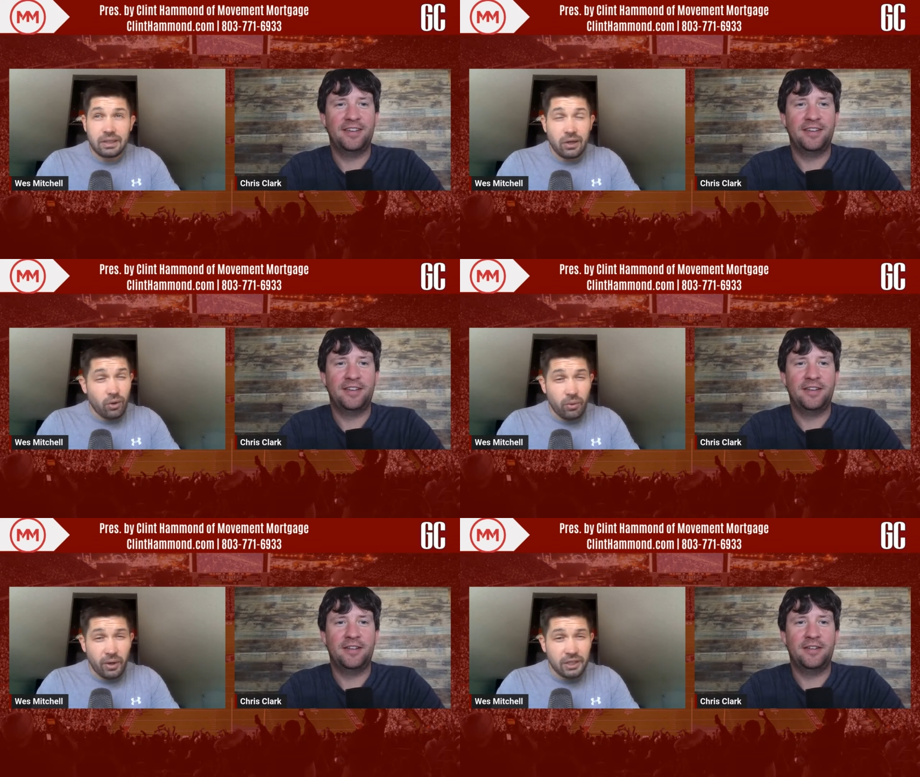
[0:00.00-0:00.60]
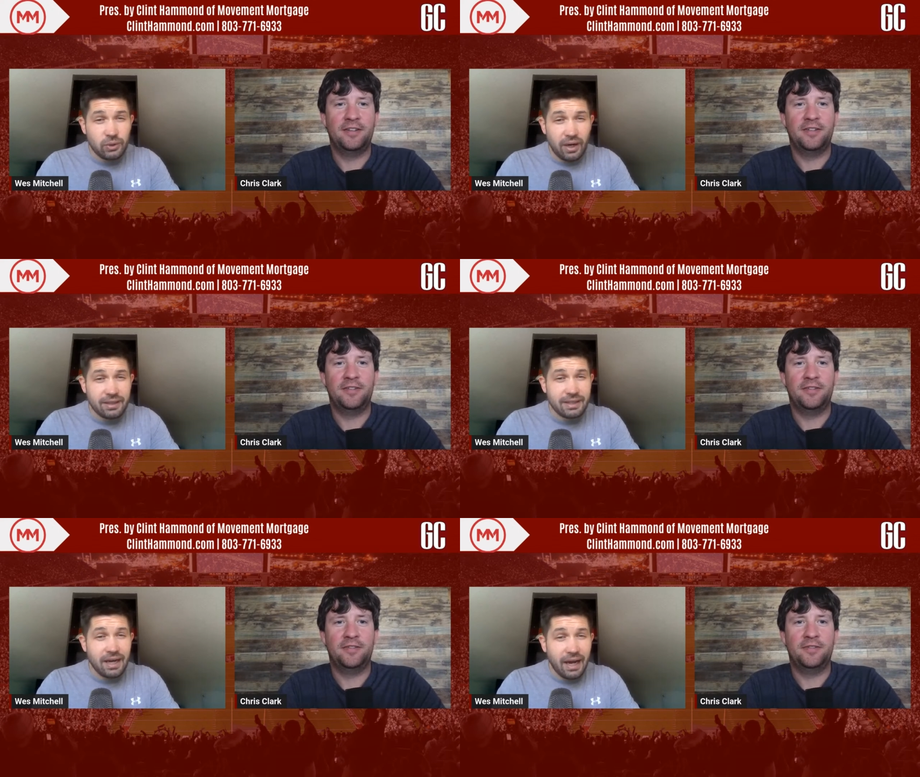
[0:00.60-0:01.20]
Speaker 1: no, Rich
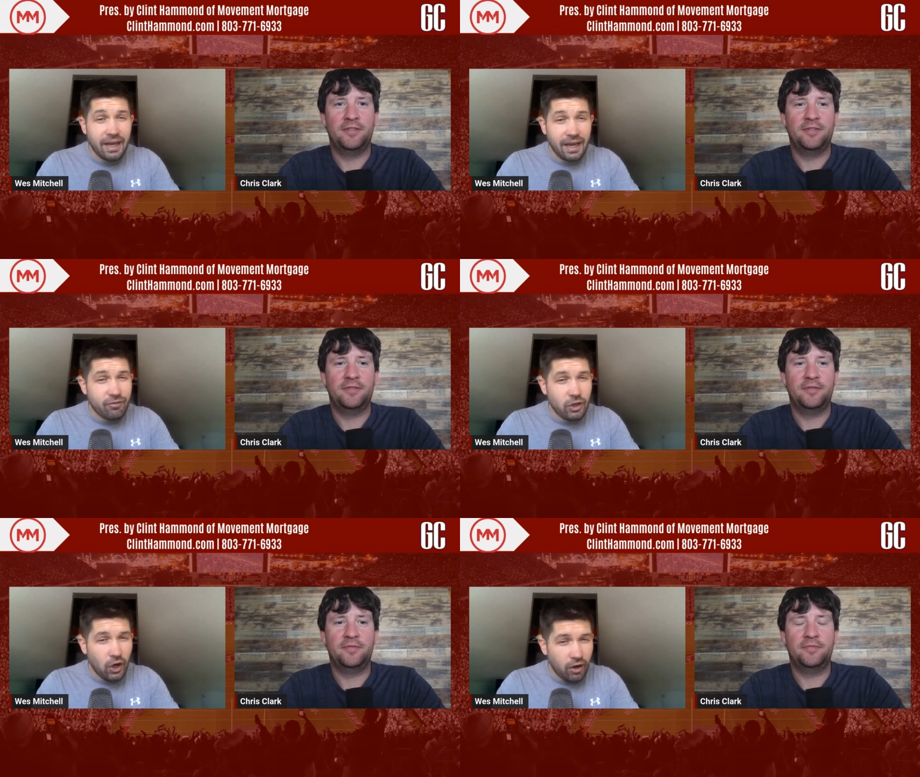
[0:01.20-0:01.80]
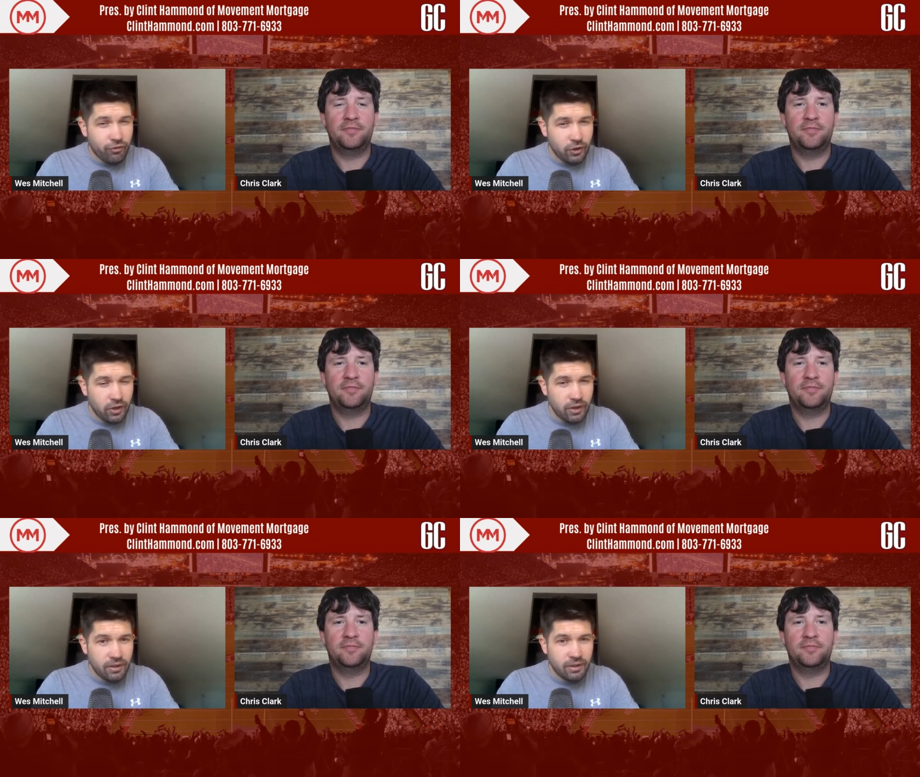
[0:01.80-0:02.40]
Rod did not have an
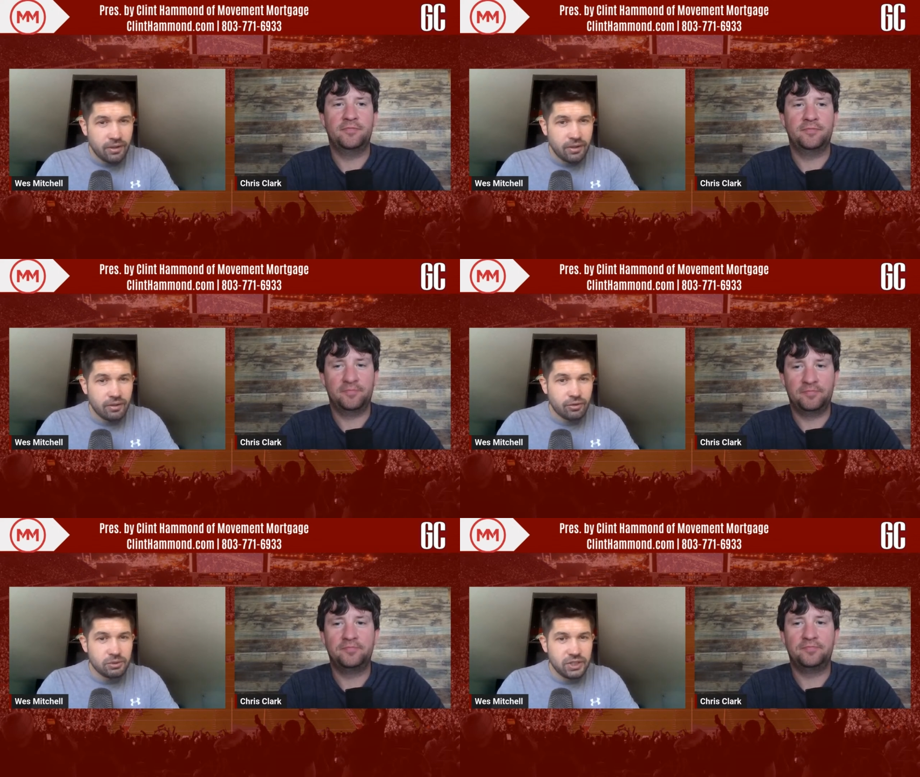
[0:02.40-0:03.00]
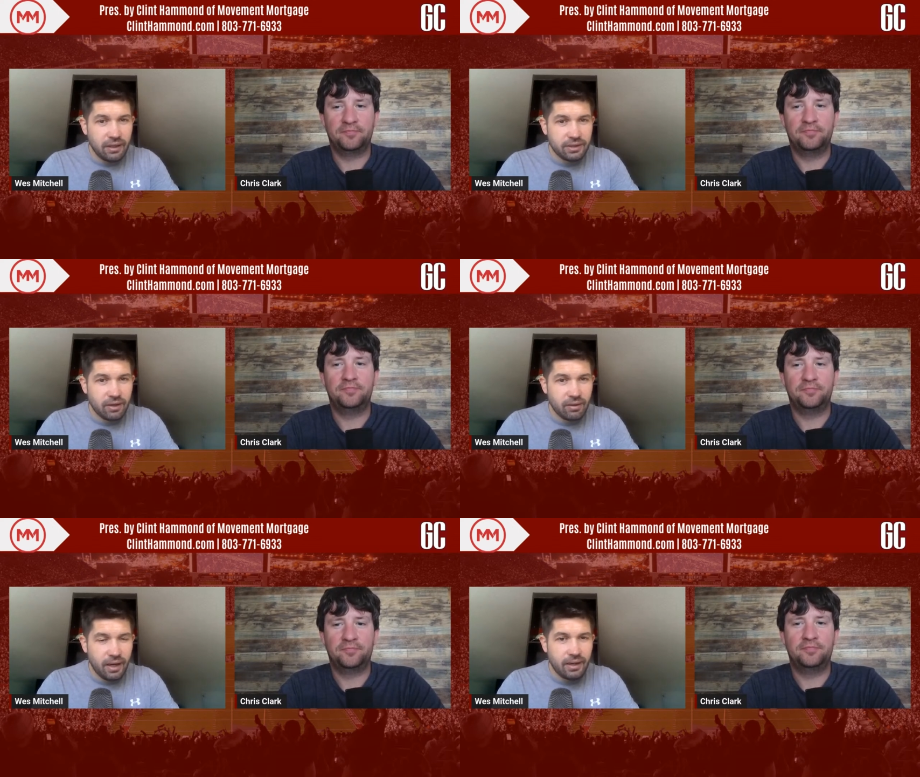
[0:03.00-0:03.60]
offer from South
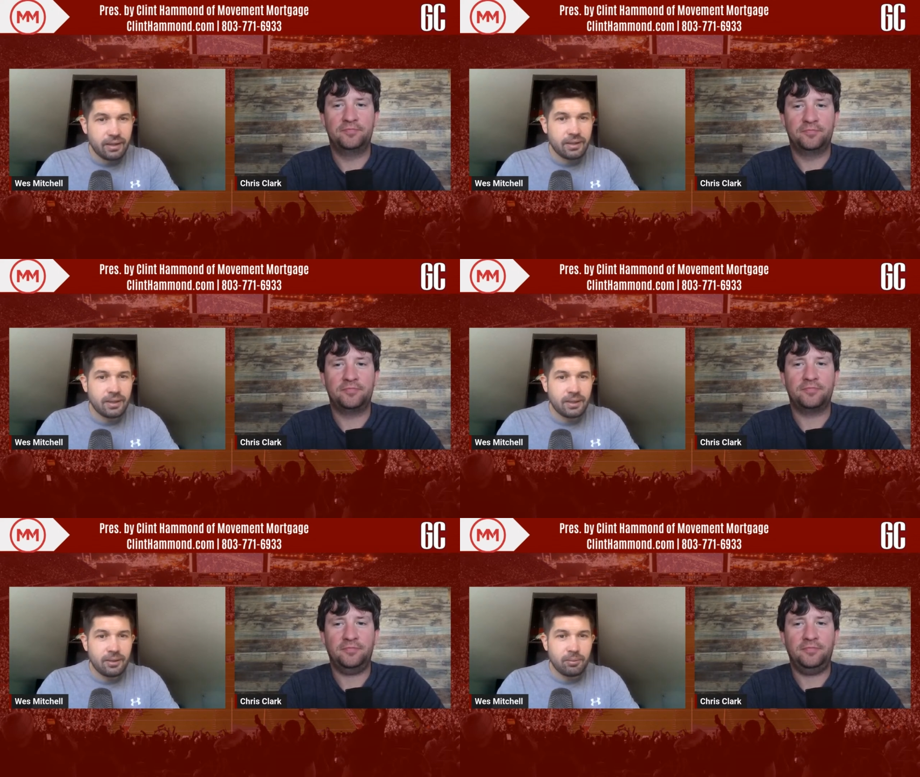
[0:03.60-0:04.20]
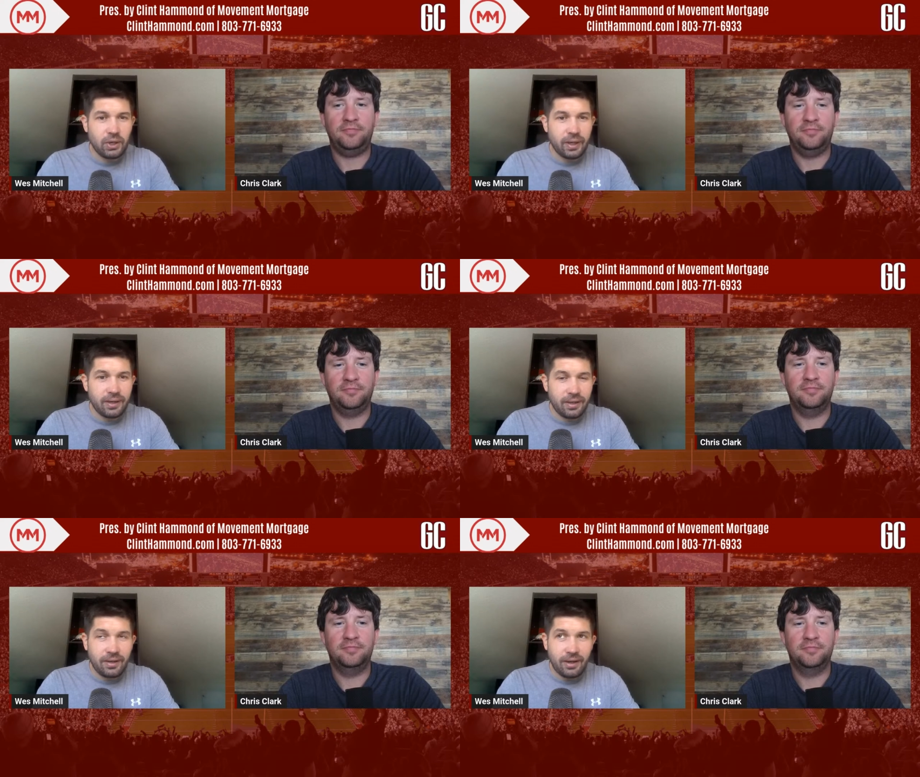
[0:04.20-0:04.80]
Carolina.
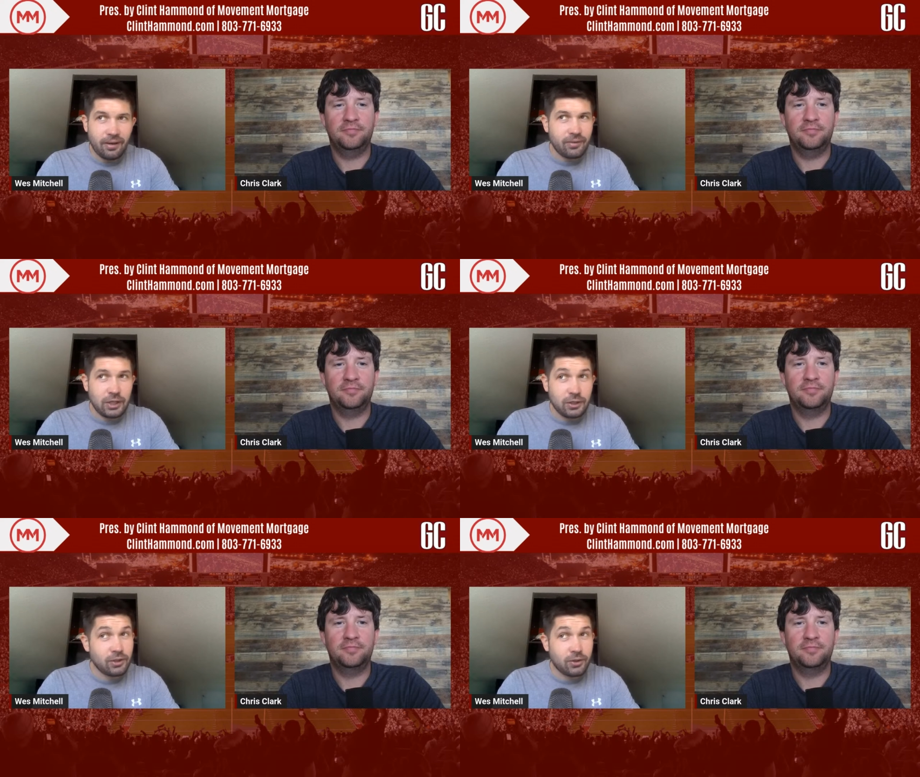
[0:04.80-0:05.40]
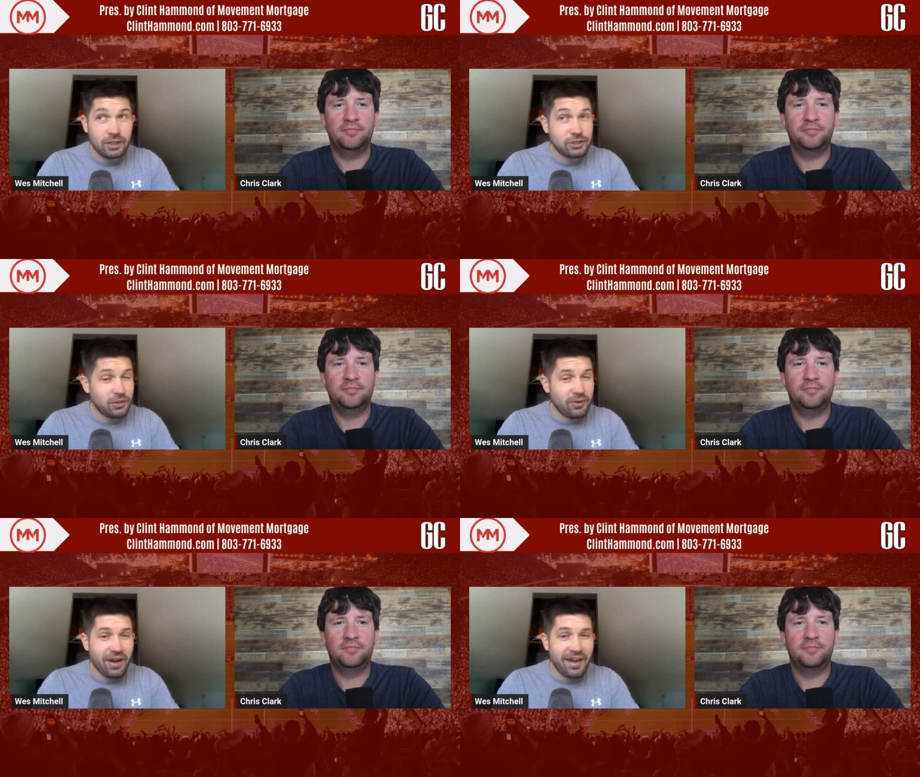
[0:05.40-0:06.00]
But, I mean, Chris,
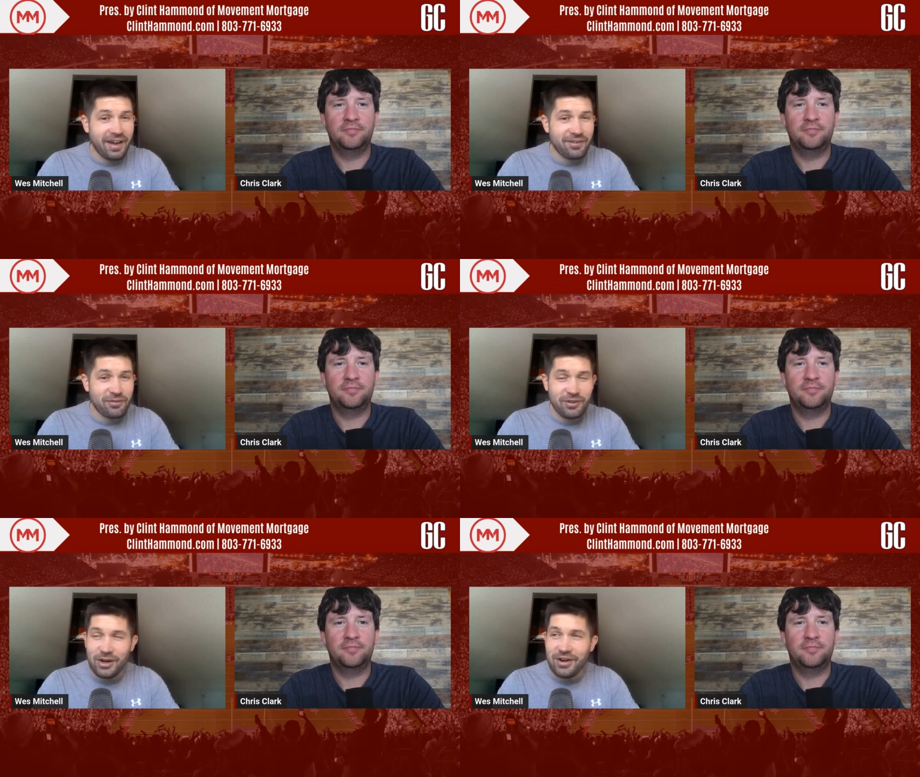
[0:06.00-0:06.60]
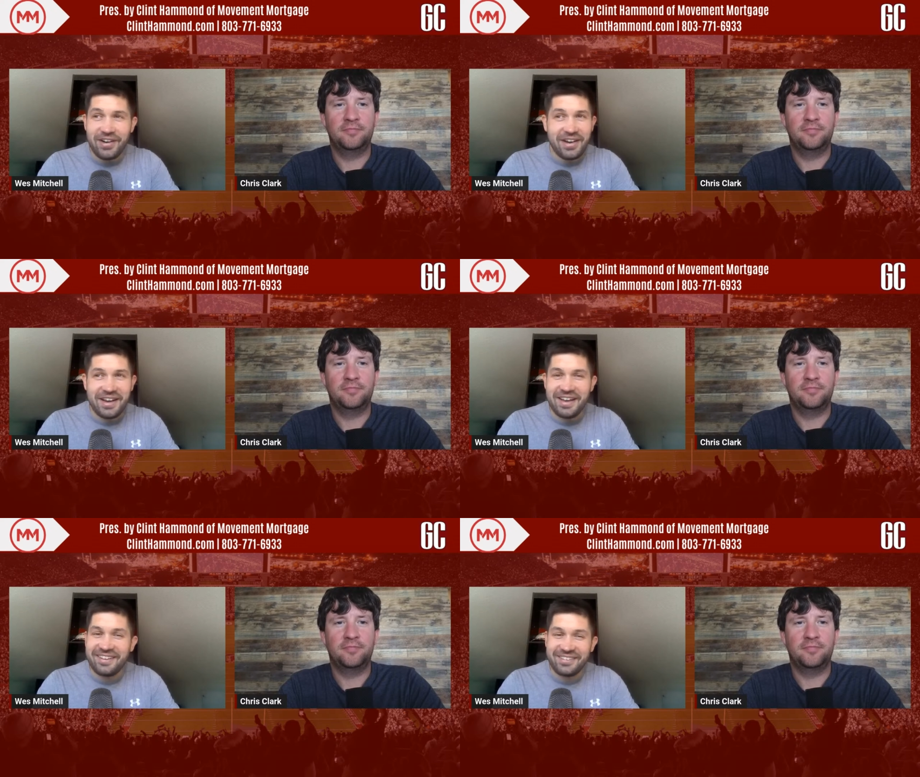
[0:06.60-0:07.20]
you and I have a very